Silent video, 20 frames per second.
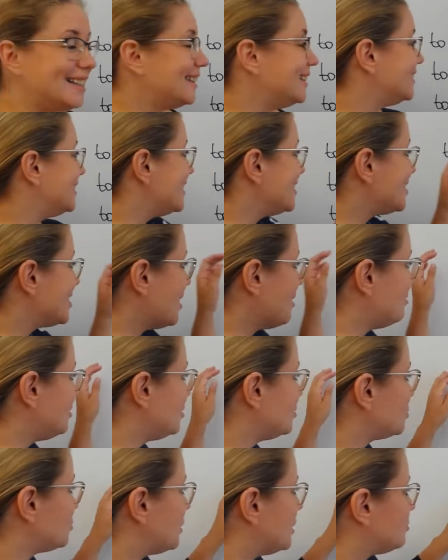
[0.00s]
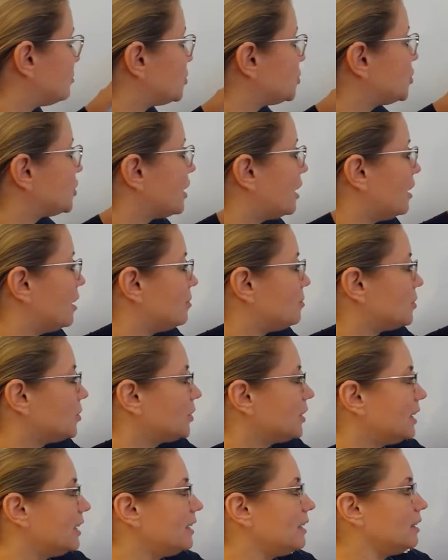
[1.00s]
Let's have a look one more time,
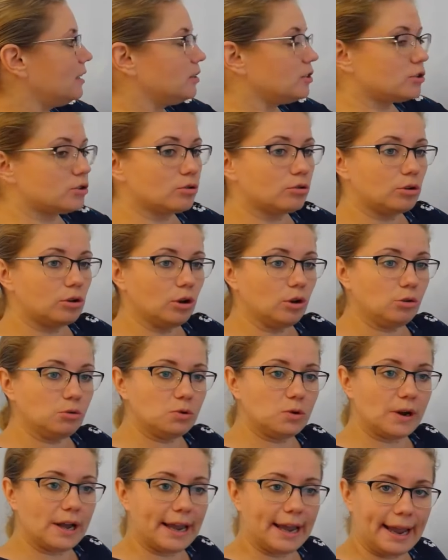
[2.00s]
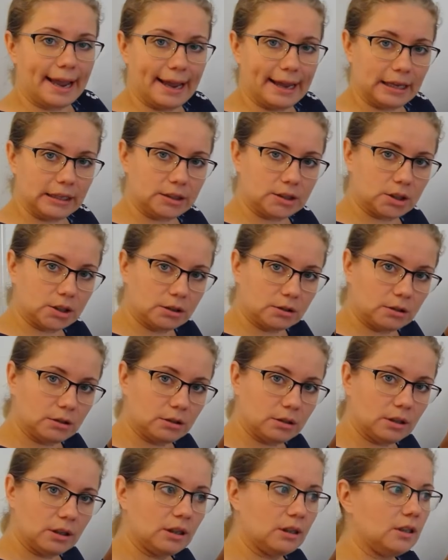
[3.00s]
okay? To go ahead,
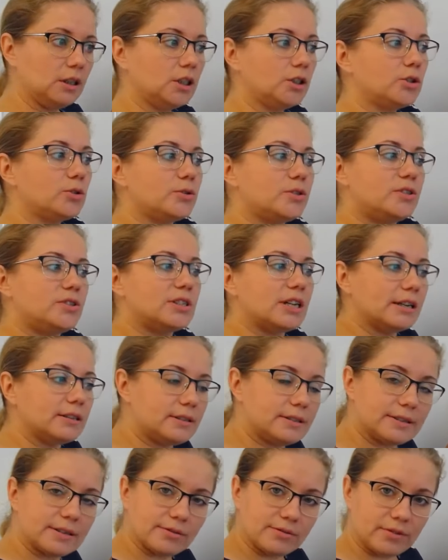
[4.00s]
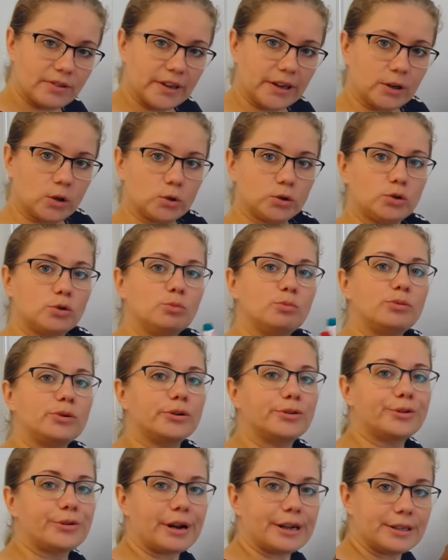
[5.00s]
to start something or to
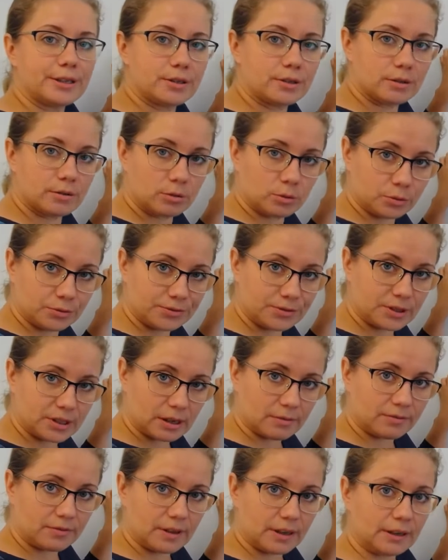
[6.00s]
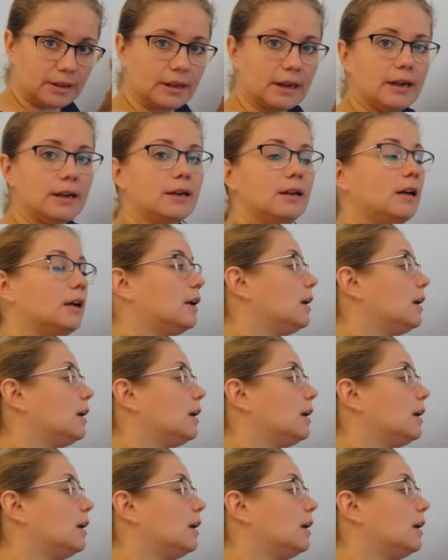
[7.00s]
progress with something, yeah?